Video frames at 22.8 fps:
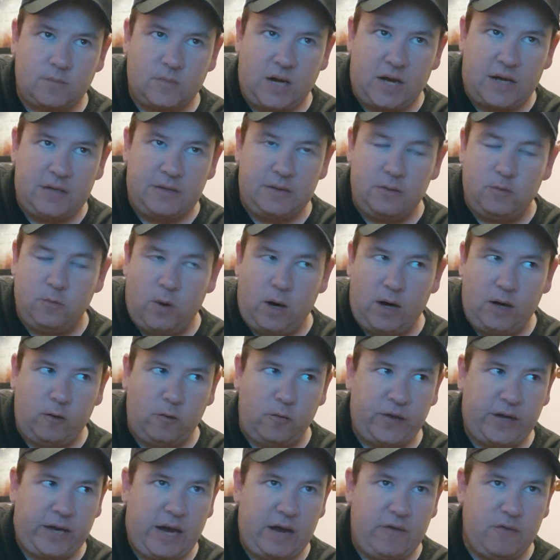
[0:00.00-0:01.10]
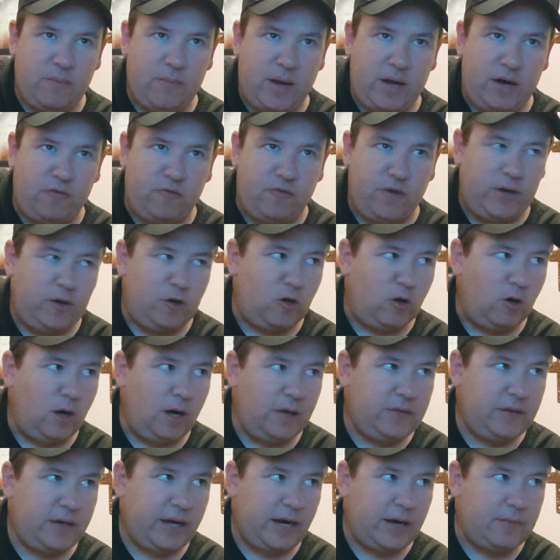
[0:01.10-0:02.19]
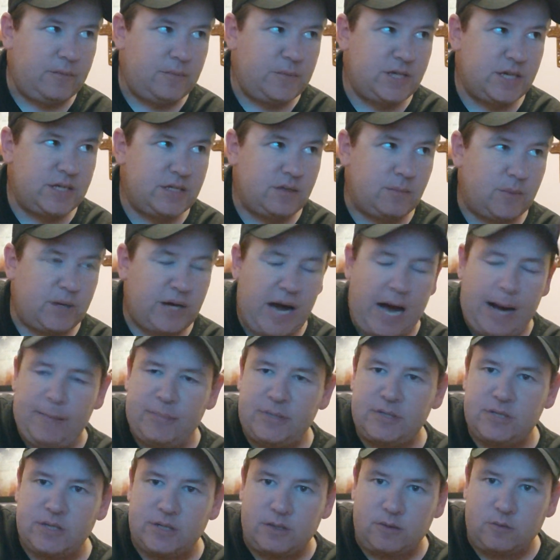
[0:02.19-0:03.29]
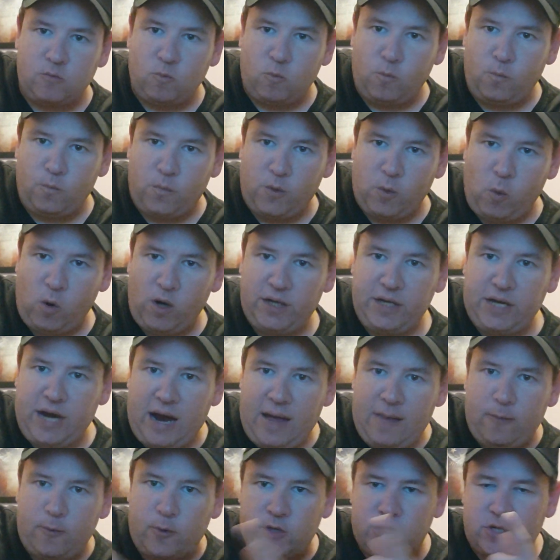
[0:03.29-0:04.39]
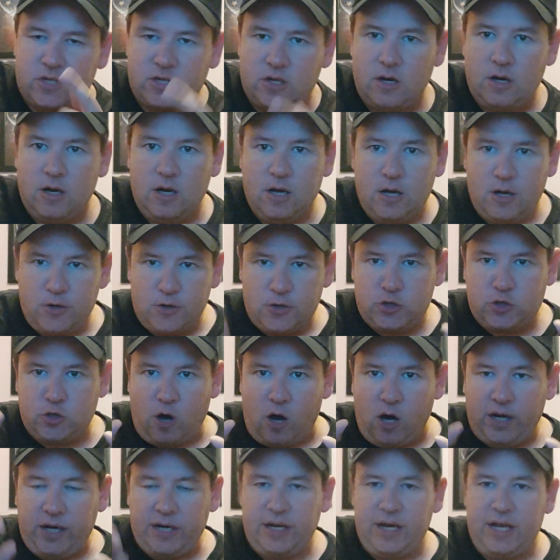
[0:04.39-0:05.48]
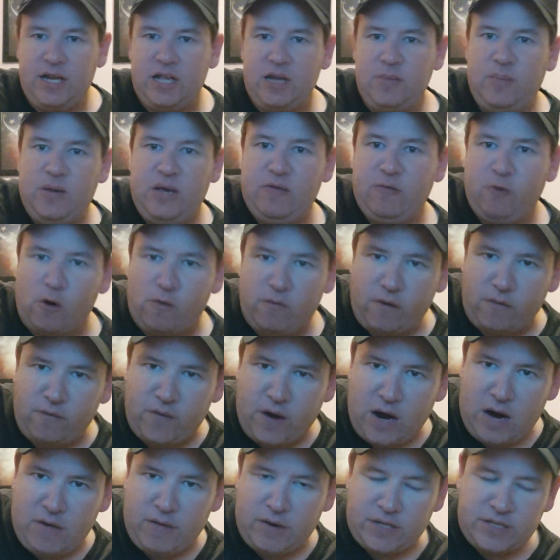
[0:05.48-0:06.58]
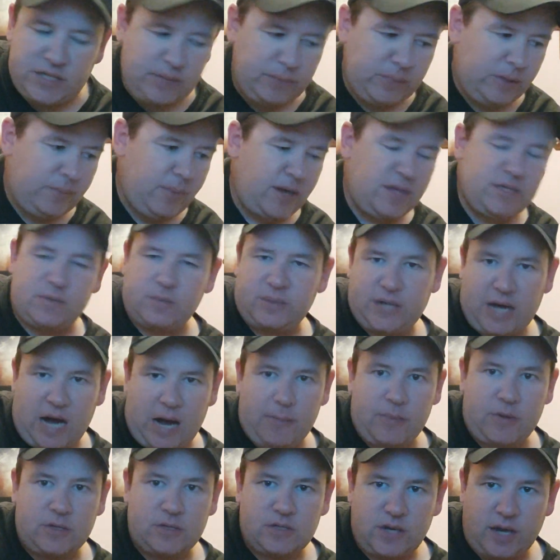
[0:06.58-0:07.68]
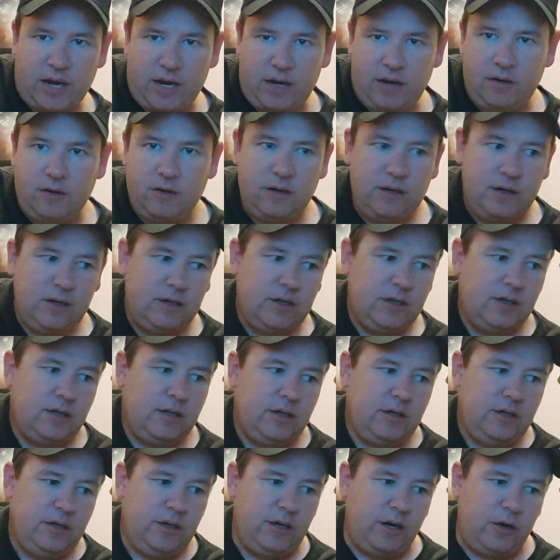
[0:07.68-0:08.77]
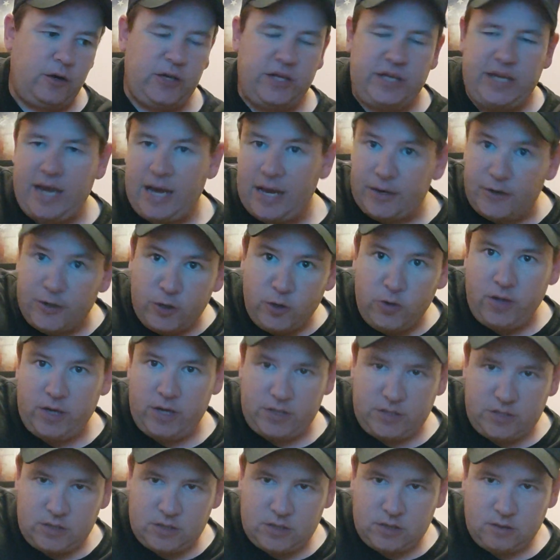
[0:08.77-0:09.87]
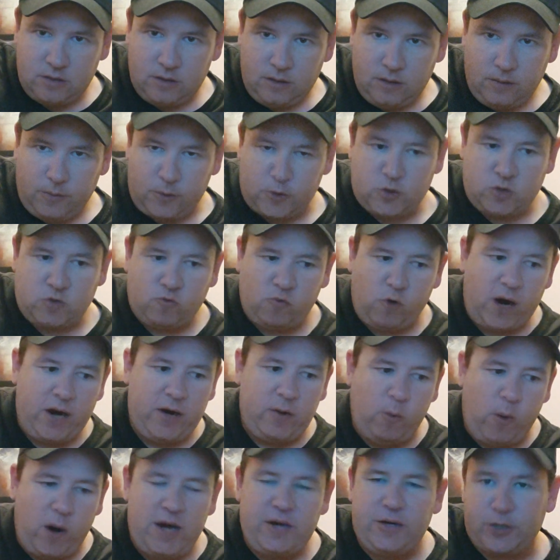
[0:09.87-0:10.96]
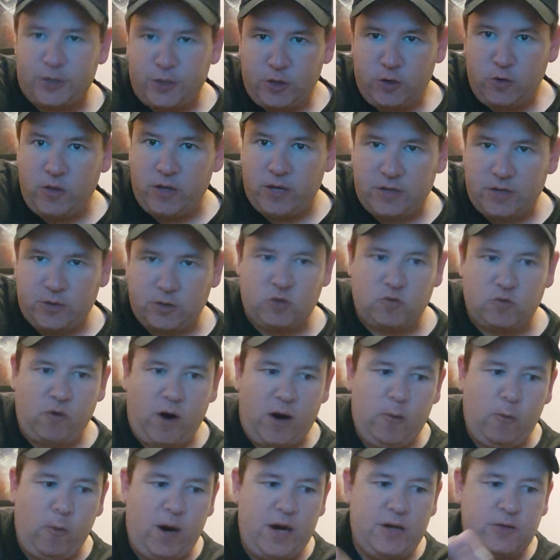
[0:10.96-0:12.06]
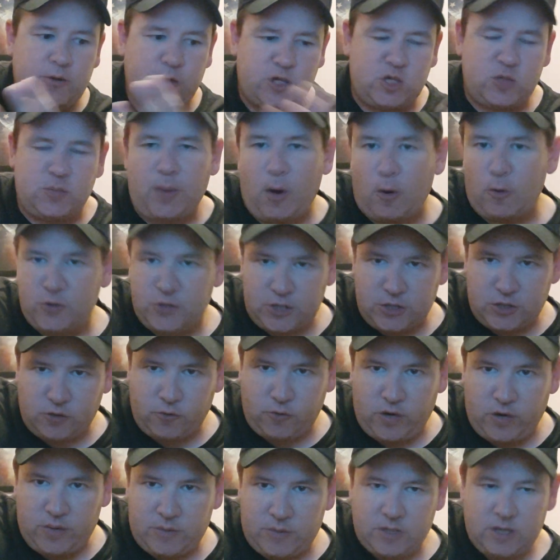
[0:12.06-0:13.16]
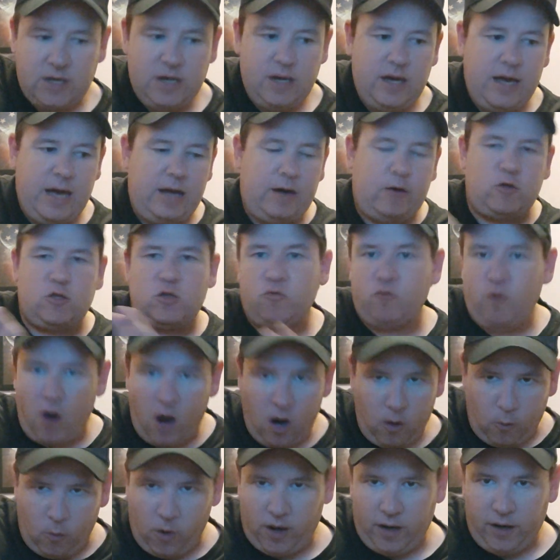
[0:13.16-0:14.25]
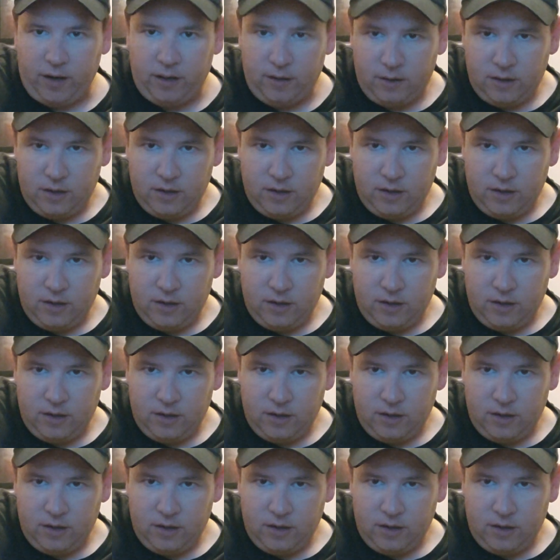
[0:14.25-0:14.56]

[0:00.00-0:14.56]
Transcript: I don't think I even made a video. I think I said some comments, and the one guy that was stalking EDP445, I simply made some comments saying, you know, you can't do this. There's a right way to do this. There's a right way to expose these creeps, and there's a wrong way.